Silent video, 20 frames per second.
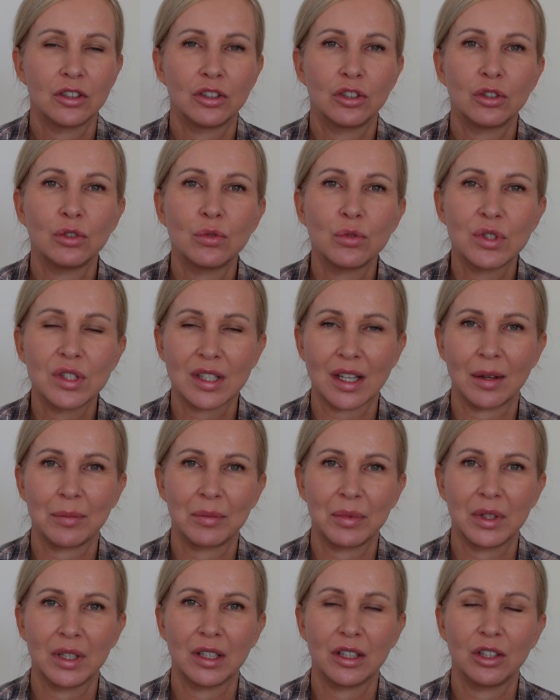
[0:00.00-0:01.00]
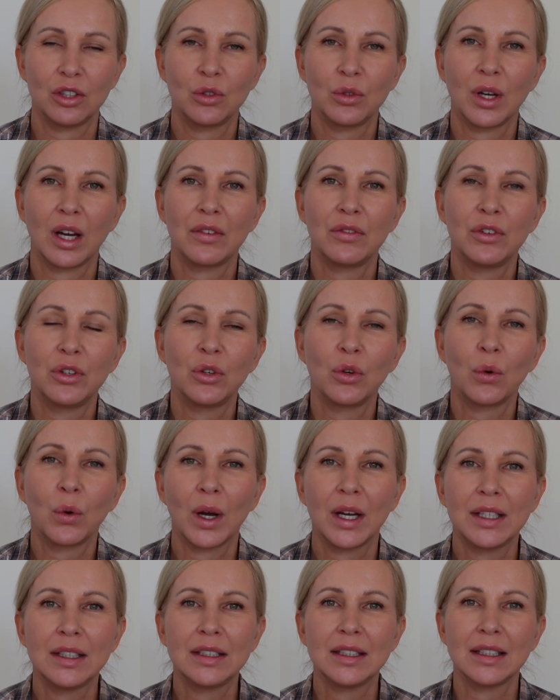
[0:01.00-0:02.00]
do something. You have no
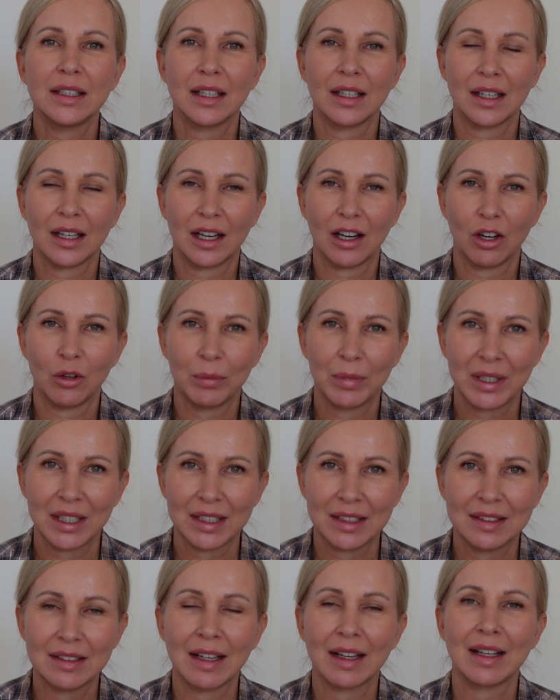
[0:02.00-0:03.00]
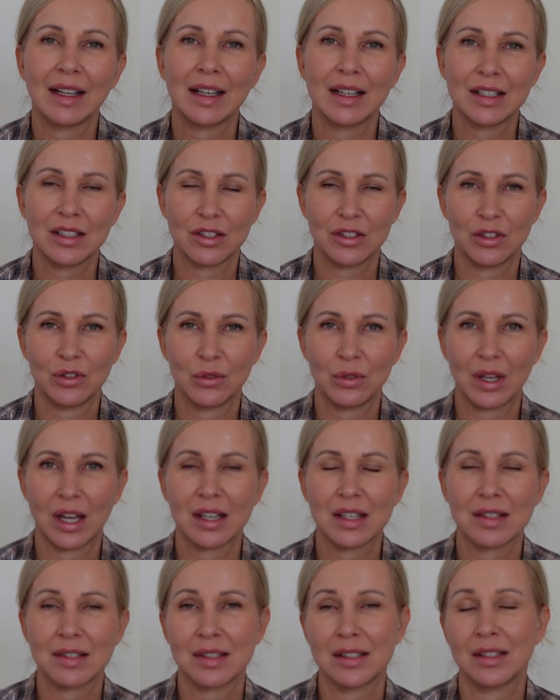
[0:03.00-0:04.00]
idea how many decades you
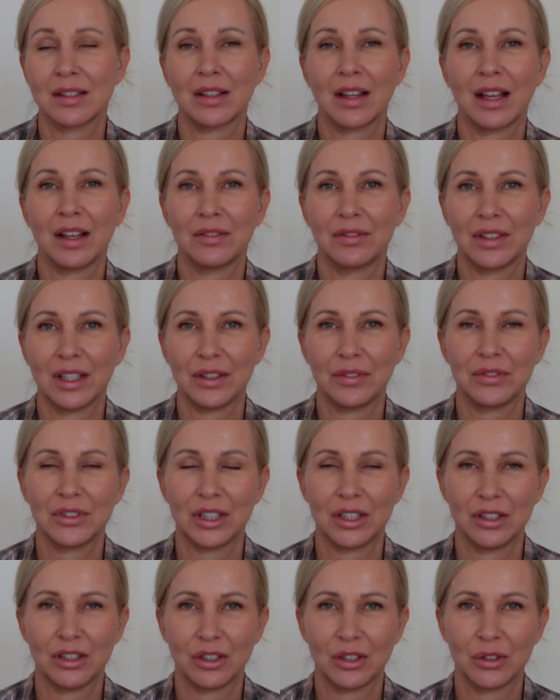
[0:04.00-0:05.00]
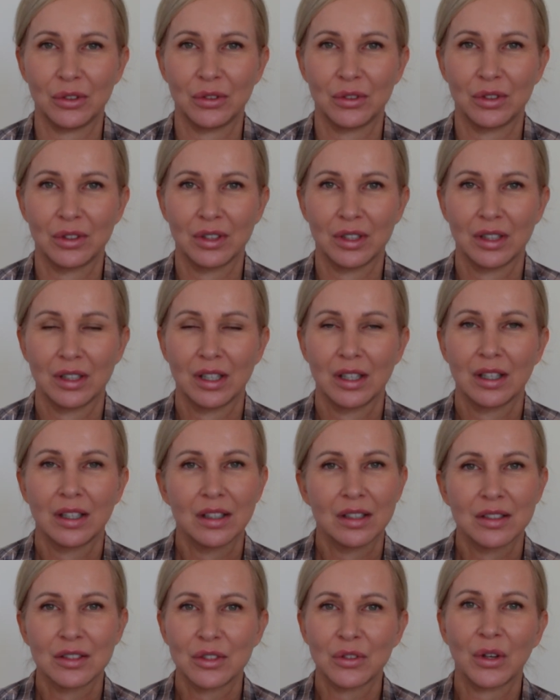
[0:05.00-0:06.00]
still have left in you.
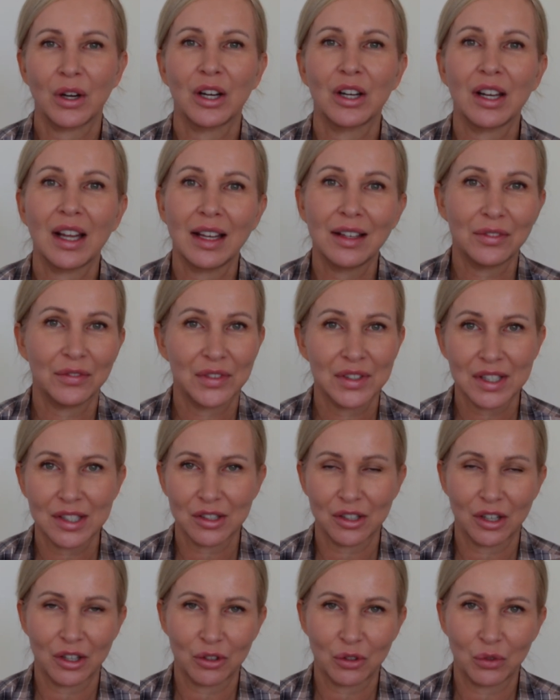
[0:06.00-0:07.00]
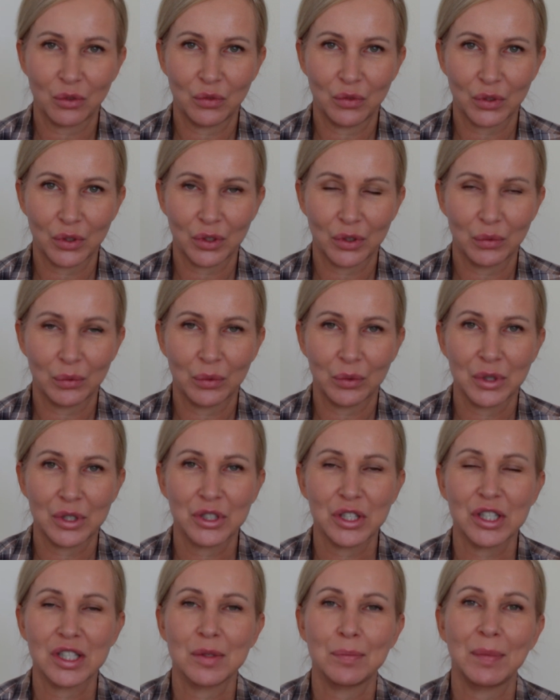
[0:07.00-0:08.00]
So our life is not over. We're
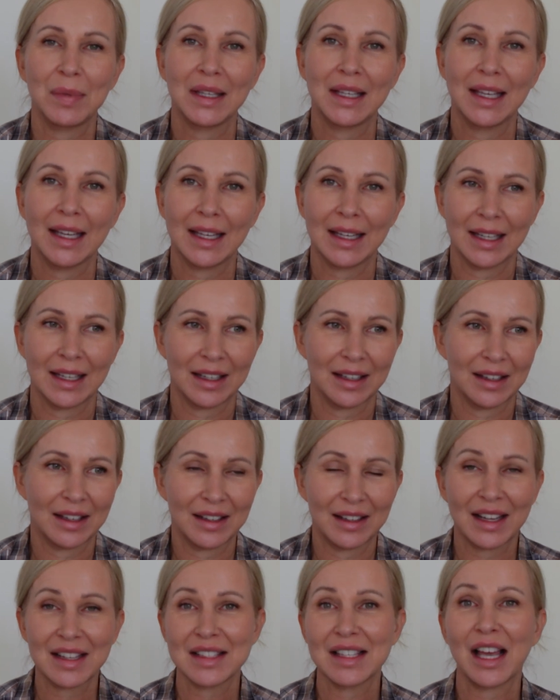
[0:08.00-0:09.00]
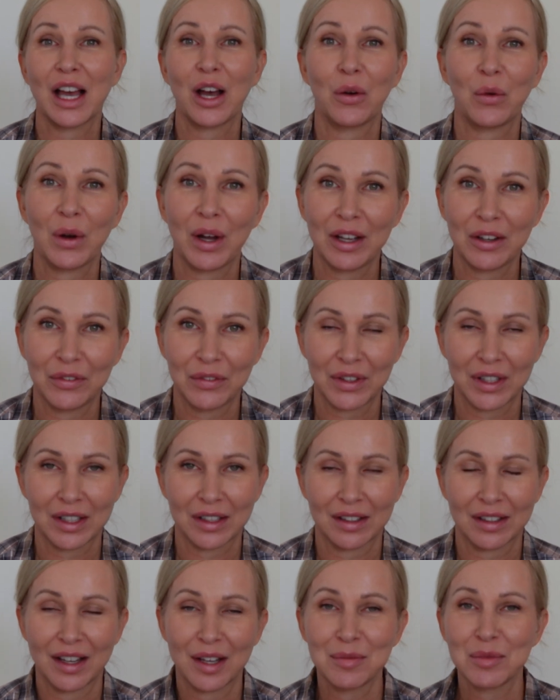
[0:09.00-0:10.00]
just beginning. And that's how I
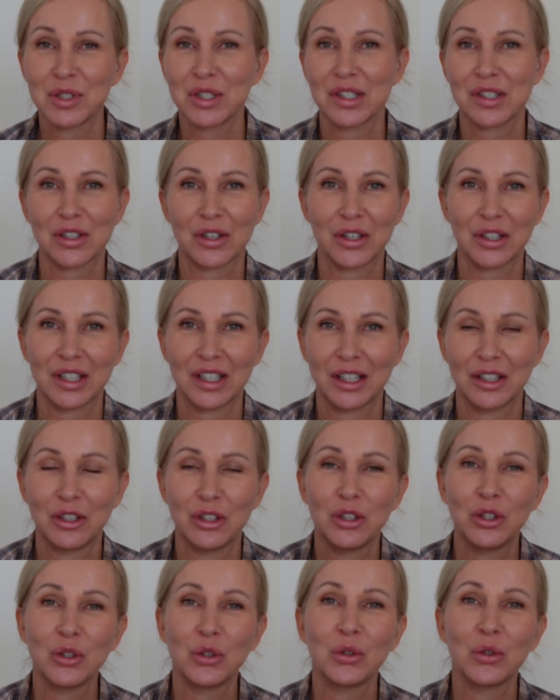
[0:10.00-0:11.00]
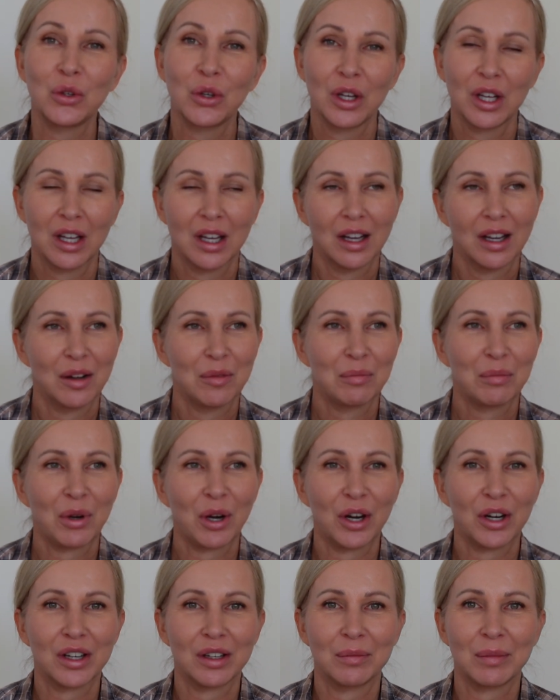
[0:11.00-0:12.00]
feel. I'm just starting a new
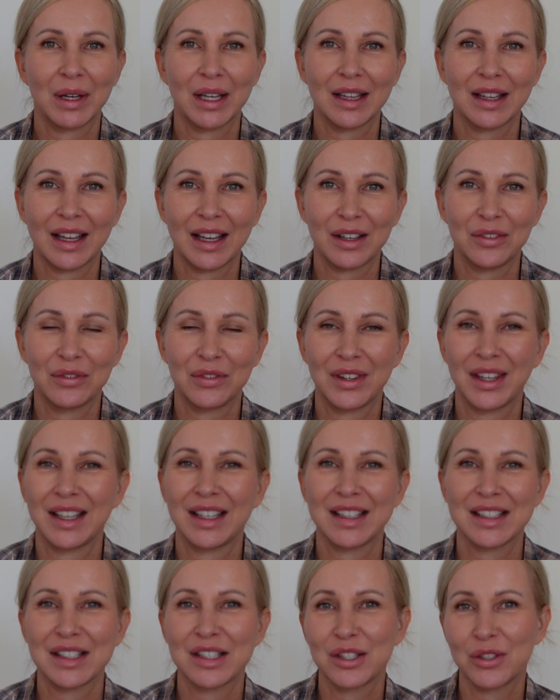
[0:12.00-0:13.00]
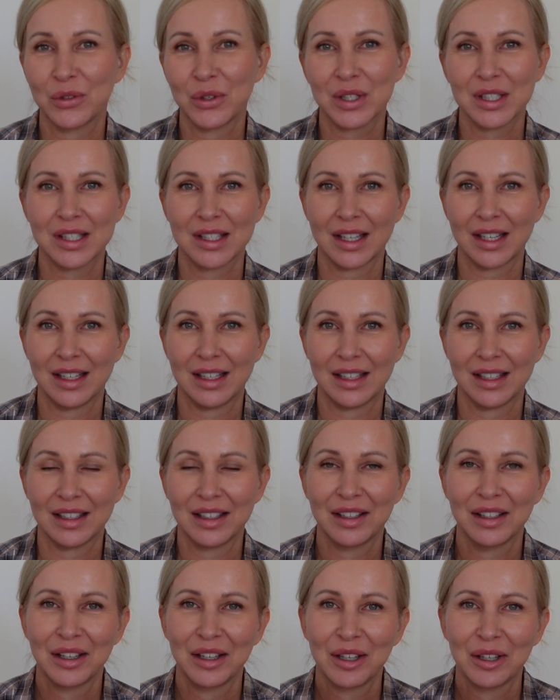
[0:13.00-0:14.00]
part of my life that is so exciting